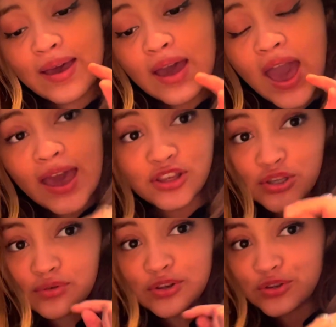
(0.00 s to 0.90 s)
I
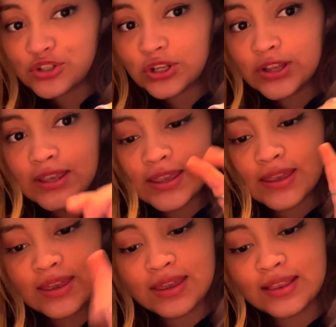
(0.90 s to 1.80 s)
don't usually
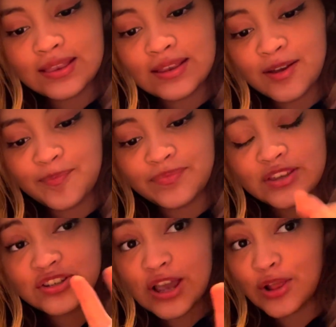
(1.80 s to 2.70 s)
eat
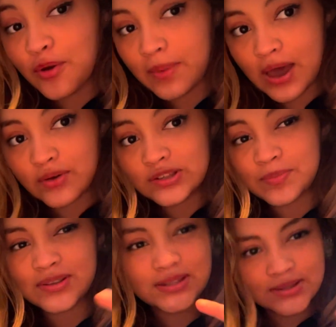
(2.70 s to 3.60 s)
the Xiaolong Baos,
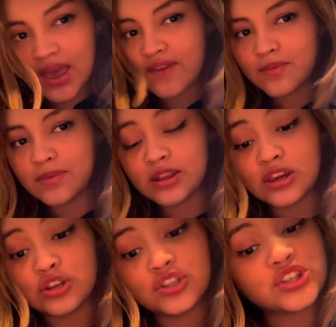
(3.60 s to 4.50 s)
but since I haven't been
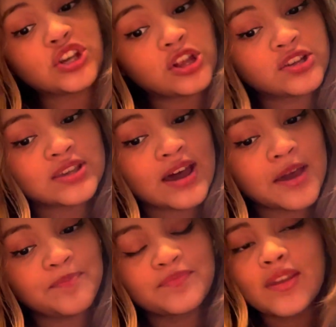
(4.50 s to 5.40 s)
here in such a long
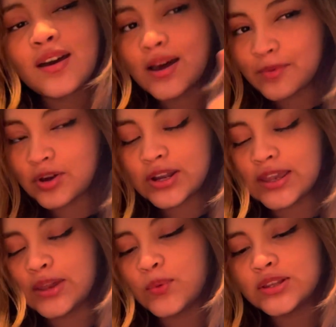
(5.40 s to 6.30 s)
time, I'm
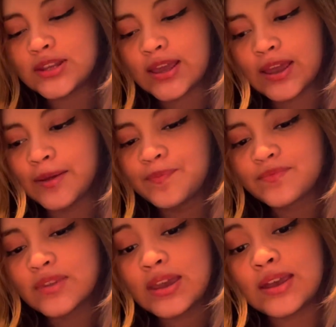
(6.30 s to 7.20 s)
gonna eat one today.
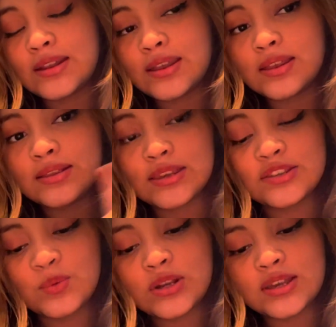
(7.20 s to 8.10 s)
And
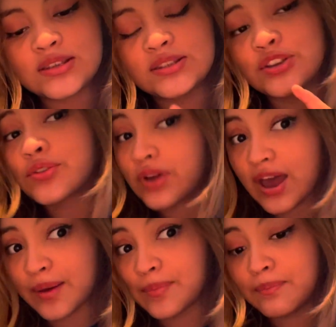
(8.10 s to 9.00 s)
this one is
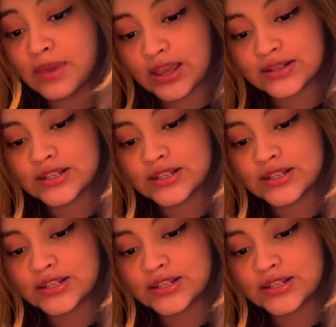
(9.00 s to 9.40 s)
crab meat.